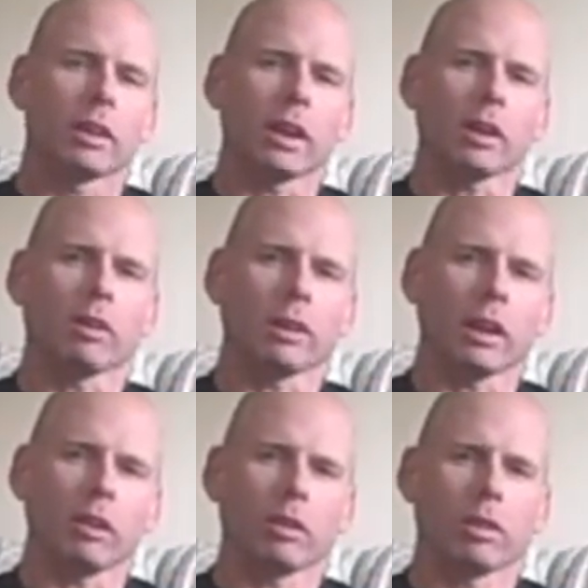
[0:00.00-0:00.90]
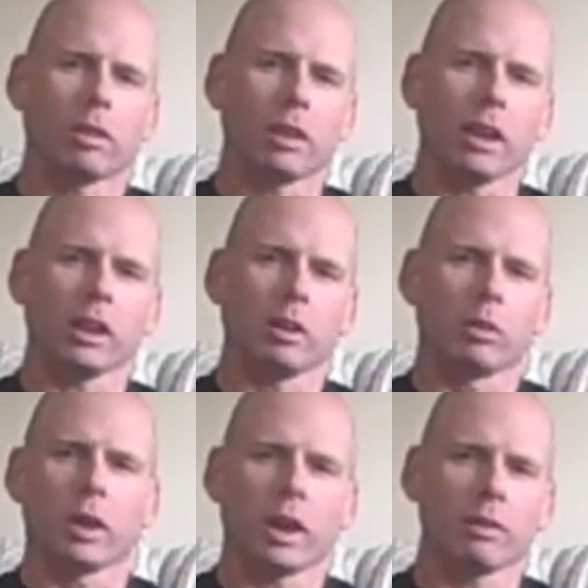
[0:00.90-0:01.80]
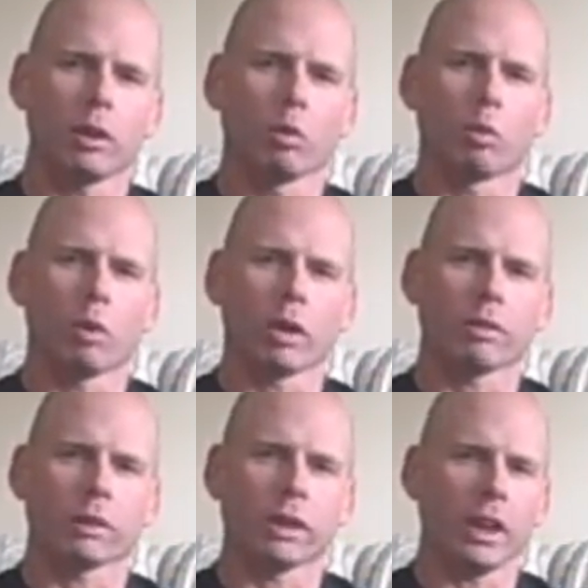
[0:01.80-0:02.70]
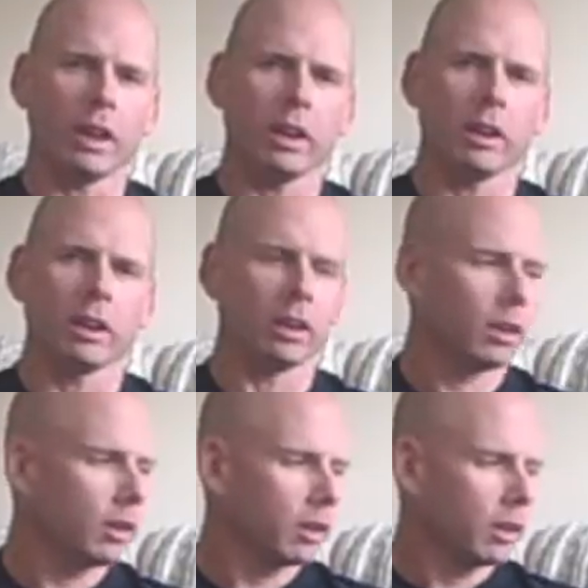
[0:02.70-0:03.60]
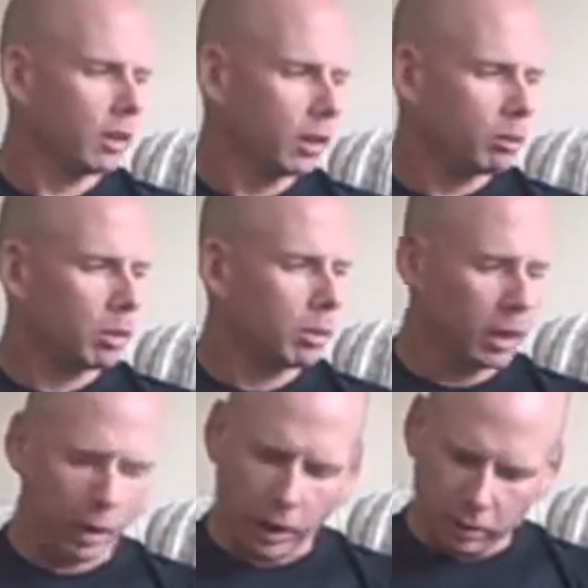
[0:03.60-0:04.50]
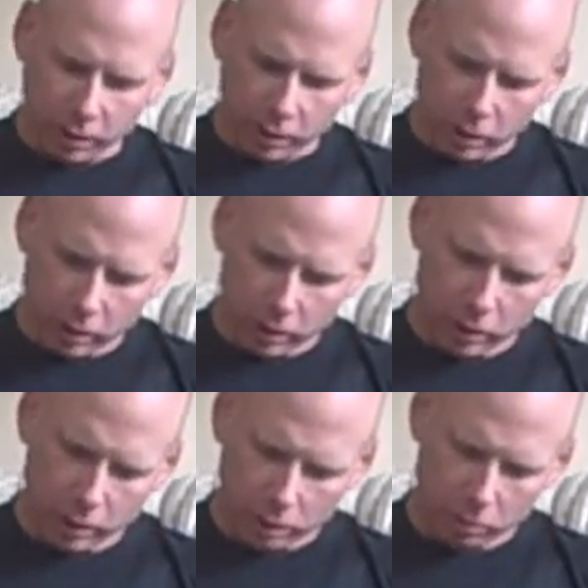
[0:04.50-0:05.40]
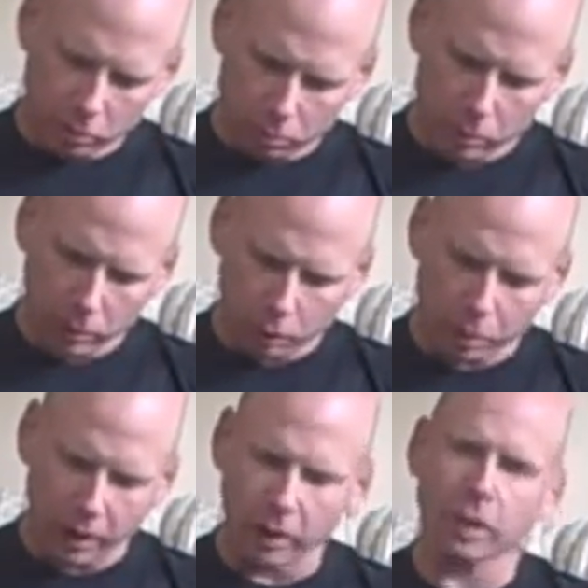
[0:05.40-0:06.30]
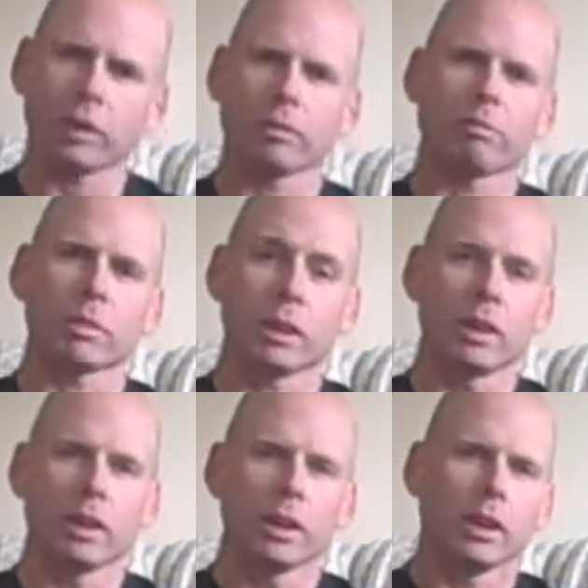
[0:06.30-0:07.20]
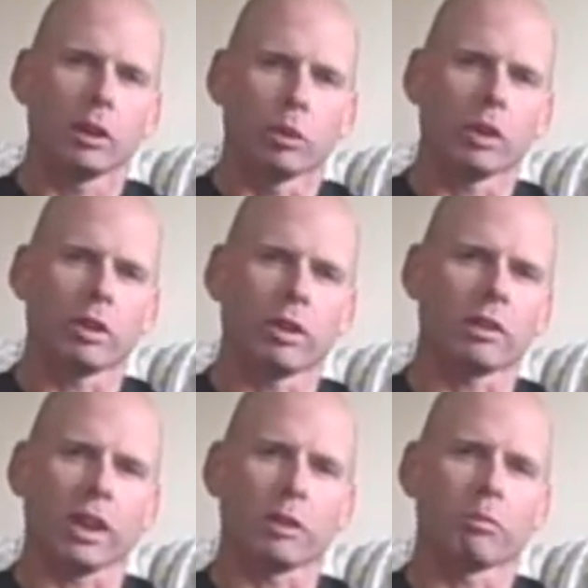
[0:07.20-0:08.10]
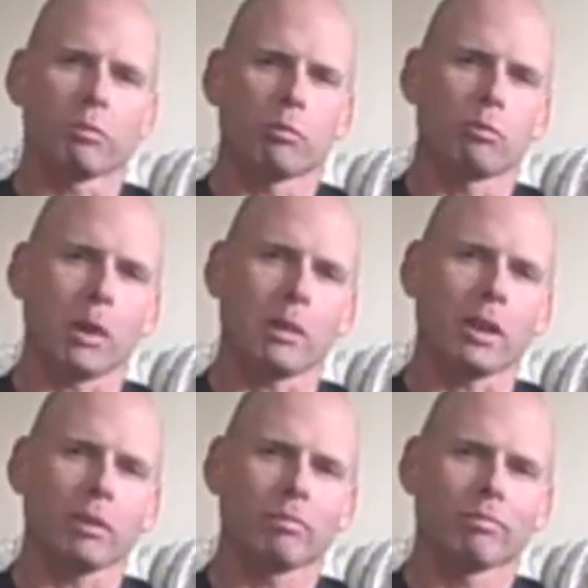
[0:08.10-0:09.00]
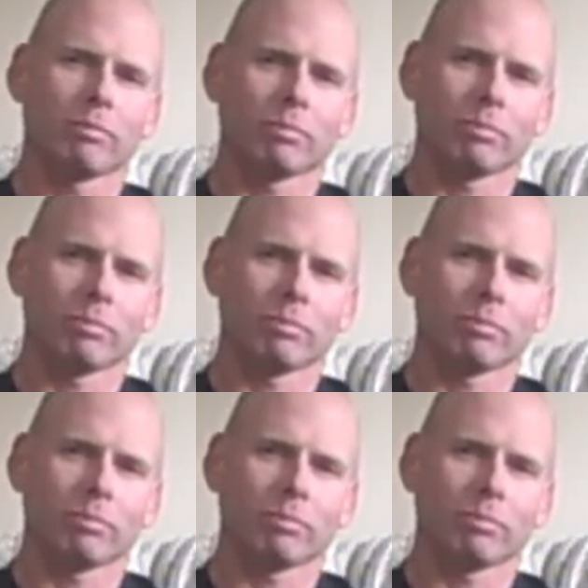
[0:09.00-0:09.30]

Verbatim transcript: Thank you, thank you, thank you. Have a wonderful day. My buddy Casey, my girl Bailey, wish you the same. Bye-bye.